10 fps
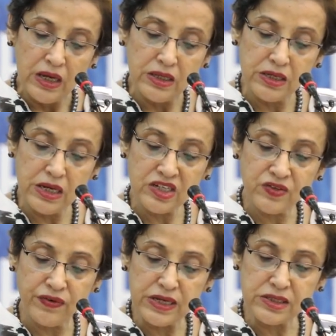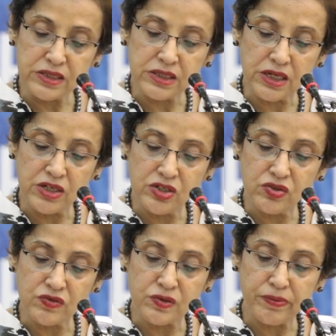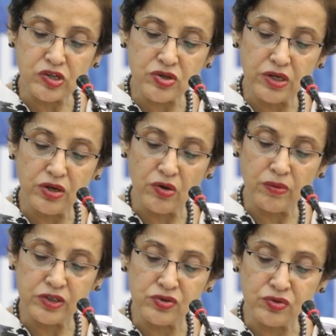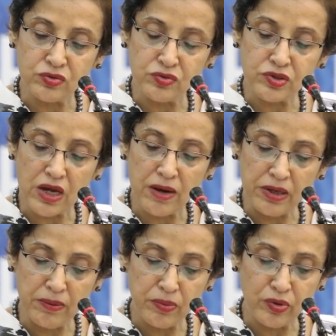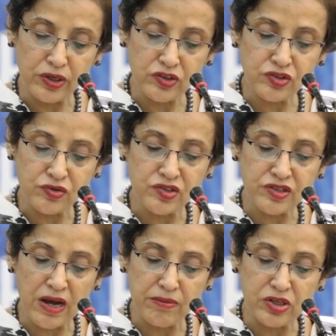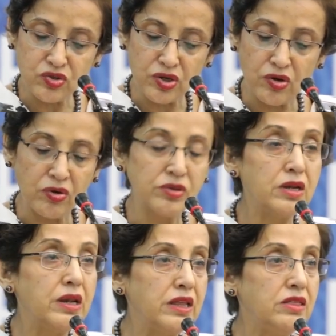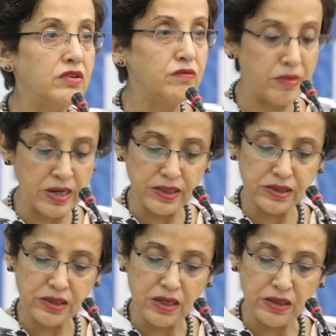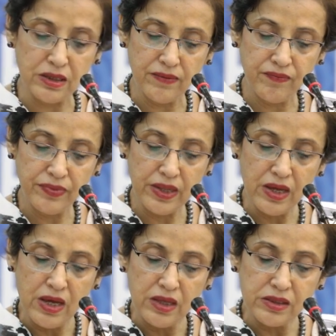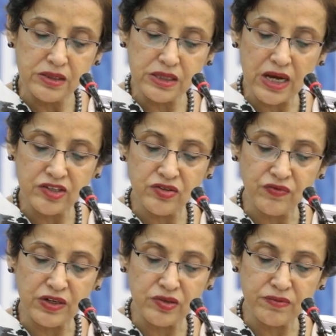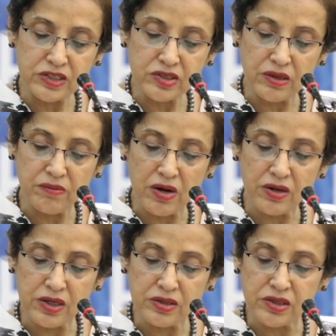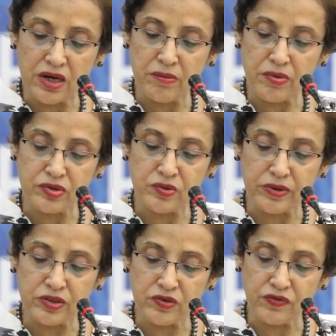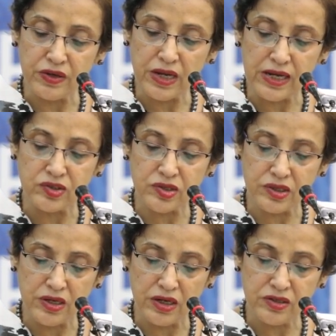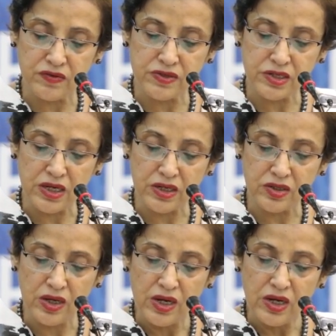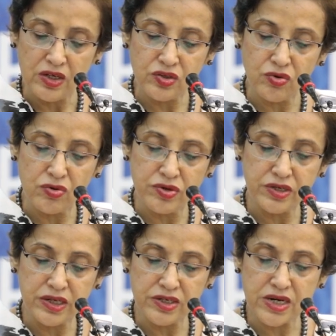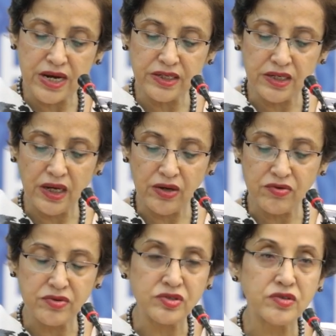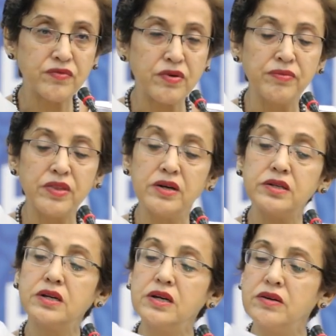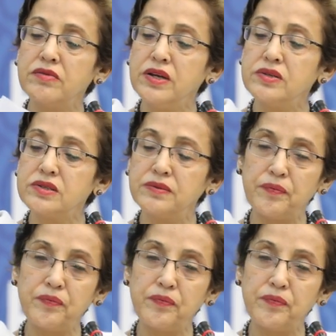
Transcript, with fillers: In the next phase, a series of special economic zones are being poised to establish along the length of Pakistan, the size of our domestic market and prospects of enhanced connectivity is already attracting interest from third countries.